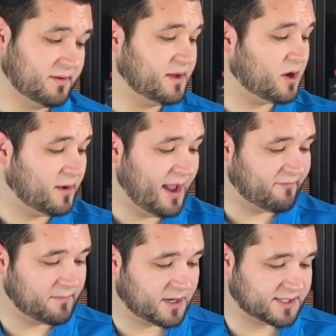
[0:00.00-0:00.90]
You know,
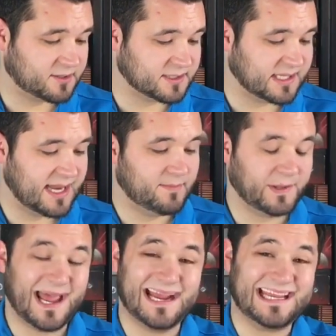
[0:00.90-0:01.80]
every monster is
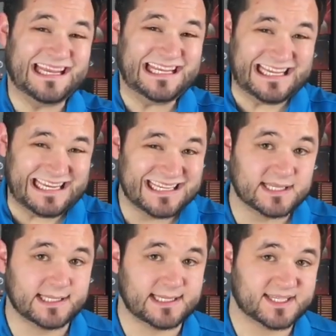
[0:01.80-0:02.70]
labeled. I can
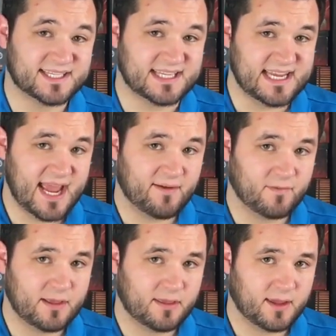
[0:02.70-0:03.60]
easily see
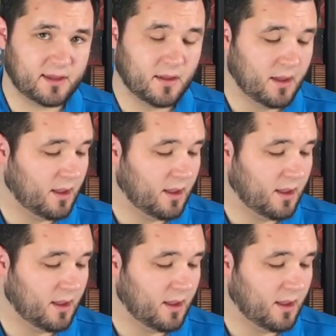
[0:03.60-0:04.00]
everything.